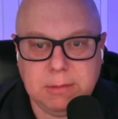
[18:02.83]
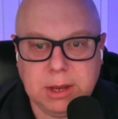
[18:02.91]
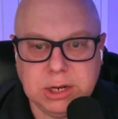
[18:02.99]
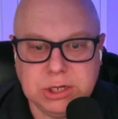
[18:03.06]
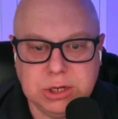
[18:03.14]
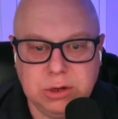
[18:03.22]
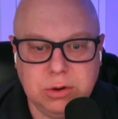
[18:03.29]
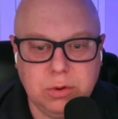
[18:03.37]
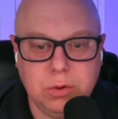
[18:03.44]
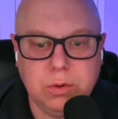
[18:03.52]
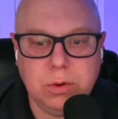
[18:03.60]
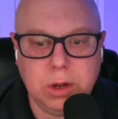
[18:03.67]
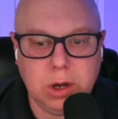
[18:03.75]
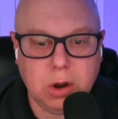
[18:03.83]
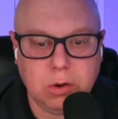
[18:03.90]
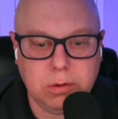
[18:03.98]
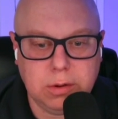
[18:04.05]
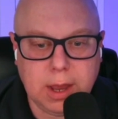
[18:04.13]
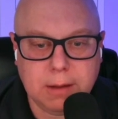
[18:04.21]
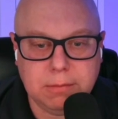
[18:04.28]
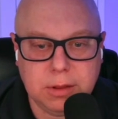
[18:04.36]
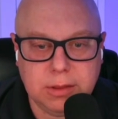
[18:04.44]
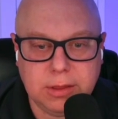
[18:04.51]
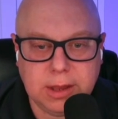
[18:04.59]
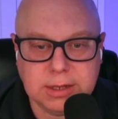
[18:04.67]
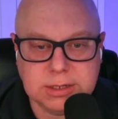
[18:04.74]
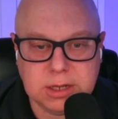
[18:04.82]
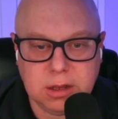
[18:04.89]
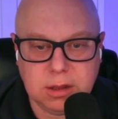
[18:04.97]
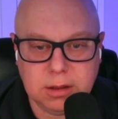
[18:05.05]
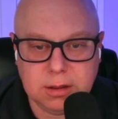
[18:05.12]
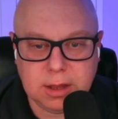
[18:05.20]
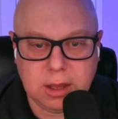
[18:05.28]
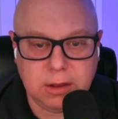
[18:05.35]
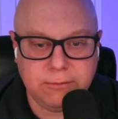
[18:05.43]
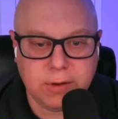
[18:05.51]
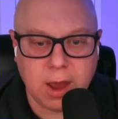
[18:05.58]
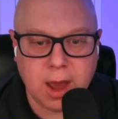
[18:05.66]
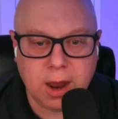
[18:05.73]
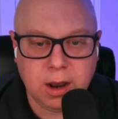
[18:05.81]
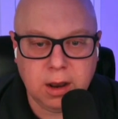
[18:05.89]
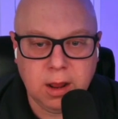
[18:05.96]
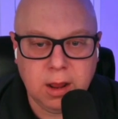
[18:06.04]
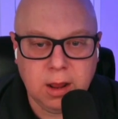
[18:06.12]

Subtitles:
me to, the things that you've got.